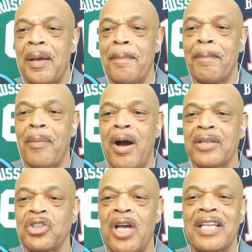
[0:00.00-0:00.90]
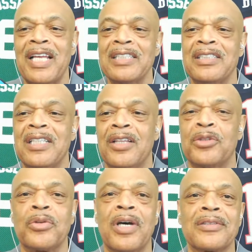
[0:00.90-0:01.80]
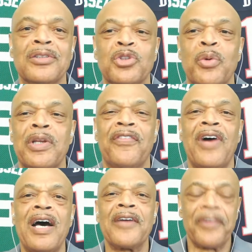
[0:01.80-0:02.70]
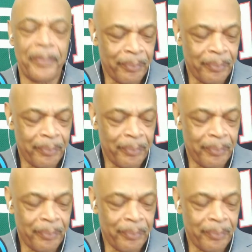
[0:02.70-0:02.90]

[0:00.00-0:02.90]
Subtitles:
March 19th, 2025.